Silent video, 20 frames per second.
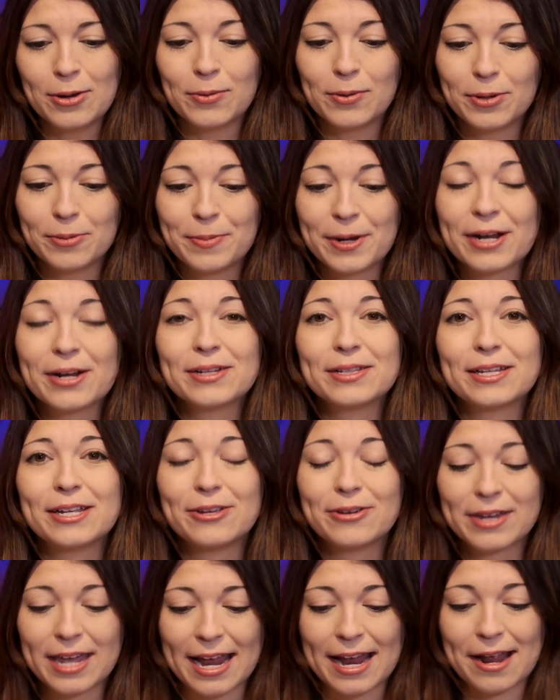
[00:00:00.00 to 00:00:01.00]
Well,
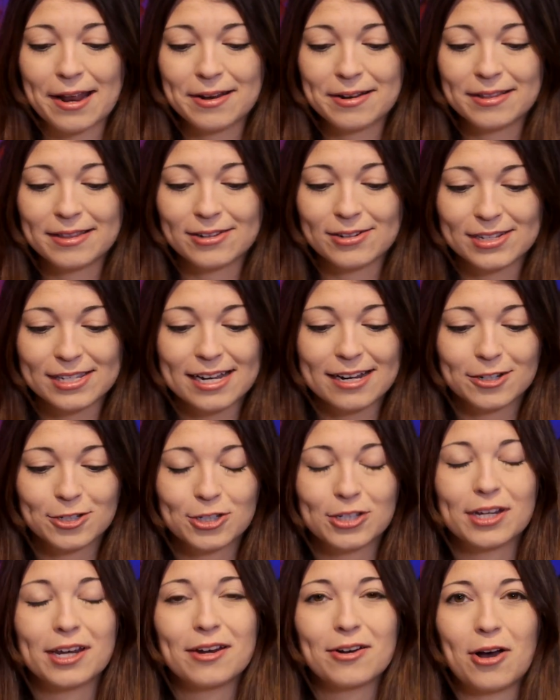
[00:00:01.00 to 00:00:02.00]
apparently you can. There's
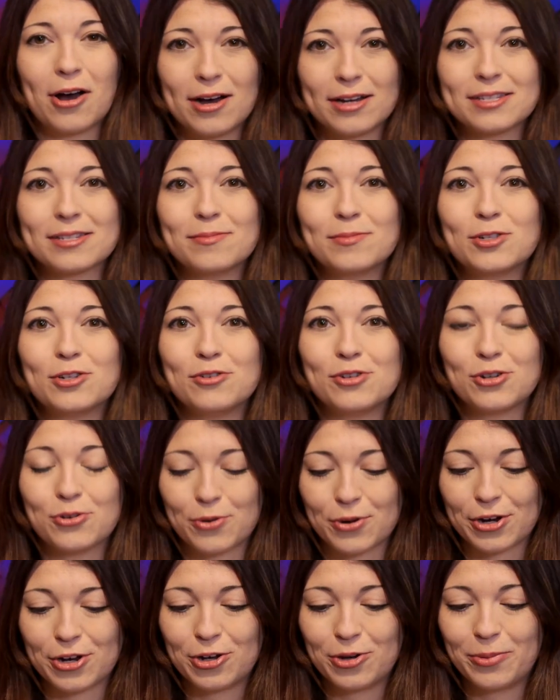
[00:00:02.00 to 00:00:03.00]
actually an awesome
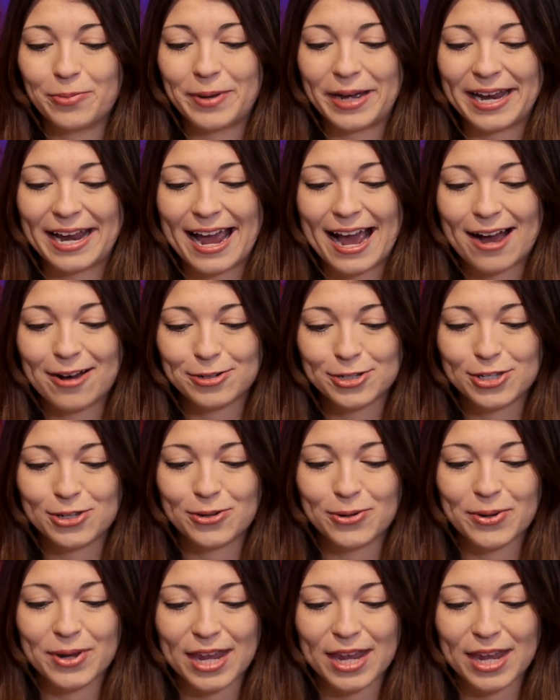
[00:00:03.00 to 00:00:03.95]
tutorial by How To